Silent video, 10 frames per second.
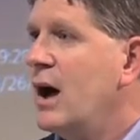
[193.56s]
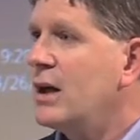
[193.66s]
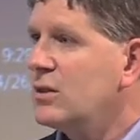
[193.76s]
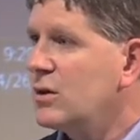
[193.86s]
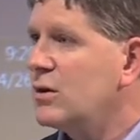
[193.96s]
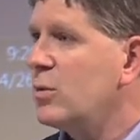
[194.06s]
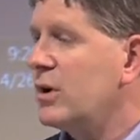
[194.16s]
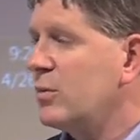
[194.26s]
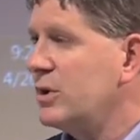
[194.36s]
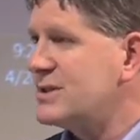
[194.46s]
I learned
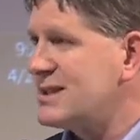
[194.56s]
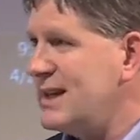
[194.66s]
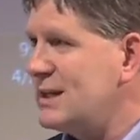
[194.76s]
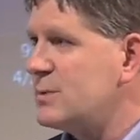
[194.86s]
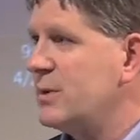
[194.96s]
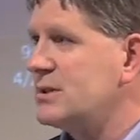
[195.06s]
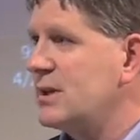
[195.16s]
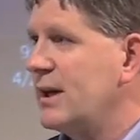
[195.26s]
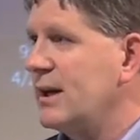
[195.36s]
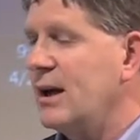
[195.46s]
what a real statesman is
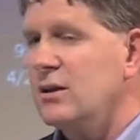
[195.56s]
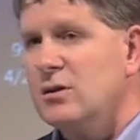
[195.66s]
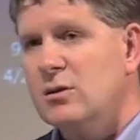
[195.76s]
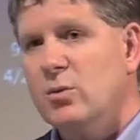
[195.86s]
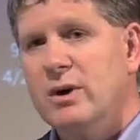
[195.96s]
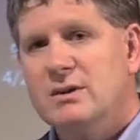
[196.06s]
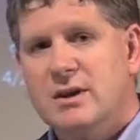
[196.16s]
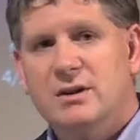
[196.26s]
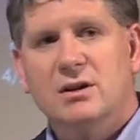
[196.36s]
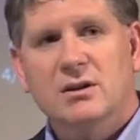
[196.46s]
like. I learned what it's
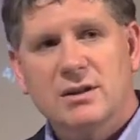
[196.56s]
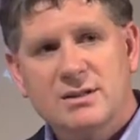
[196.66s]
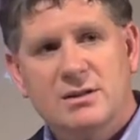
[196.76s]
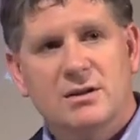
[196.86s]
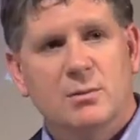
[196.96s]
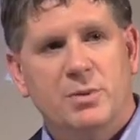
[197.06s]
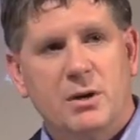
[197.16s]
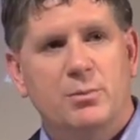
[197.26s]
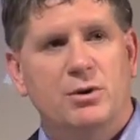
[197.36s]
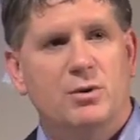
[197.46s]
like to listen to the
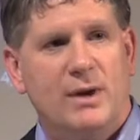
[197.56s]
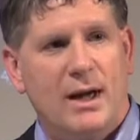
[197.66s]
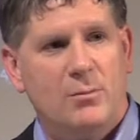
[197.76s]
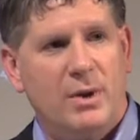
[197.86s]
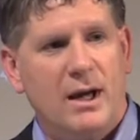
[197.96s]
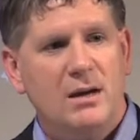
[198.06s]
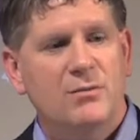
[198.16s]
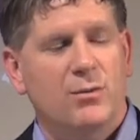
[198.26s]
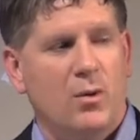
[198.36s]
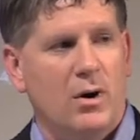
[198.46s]
people you
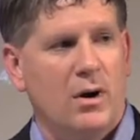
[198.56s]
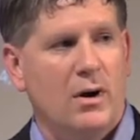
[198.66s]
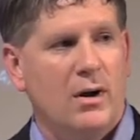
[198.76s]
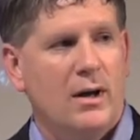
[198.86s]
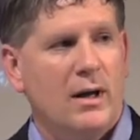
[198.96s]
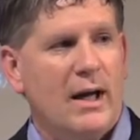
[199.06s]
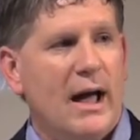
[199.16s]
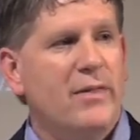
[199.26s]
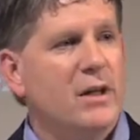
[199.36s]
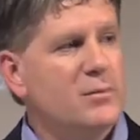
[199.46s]
campaign for
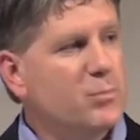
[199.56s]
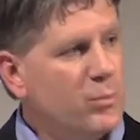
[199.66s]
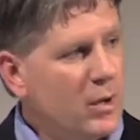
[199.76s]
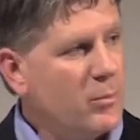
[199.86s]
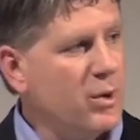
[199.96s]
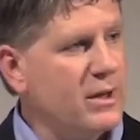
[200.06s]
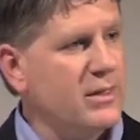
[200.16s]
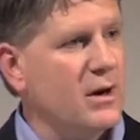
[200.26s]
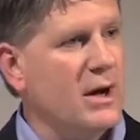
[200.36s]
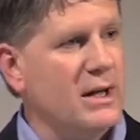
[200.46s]
and then bring
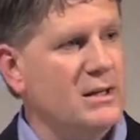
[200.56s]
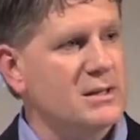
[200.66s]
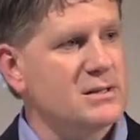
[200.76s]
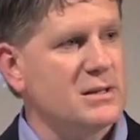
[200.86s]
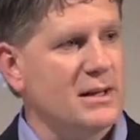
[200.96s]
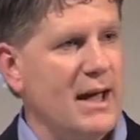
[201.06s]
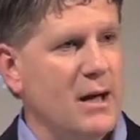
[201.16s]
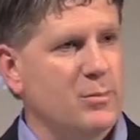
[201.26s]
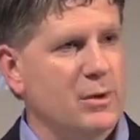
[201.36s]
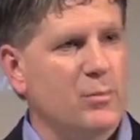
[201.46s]
their ideas to the
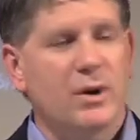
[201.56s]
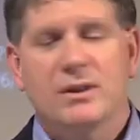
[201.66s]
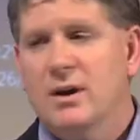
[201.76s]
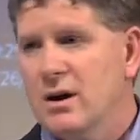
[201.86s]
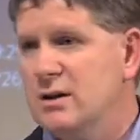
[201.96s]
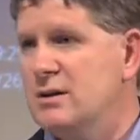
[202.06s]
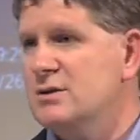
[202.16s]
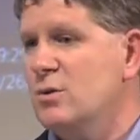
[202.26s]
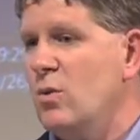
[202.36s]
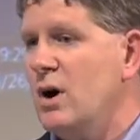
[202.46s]
Capitol, bring their
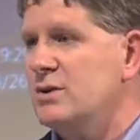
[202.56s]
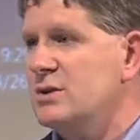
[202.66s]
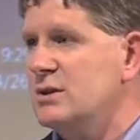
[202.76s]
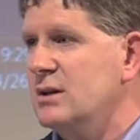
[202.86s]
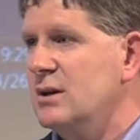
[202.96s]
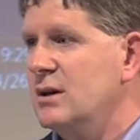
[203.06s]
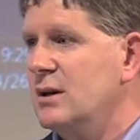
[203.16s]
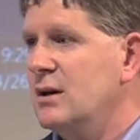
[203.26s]
ideas to Washington.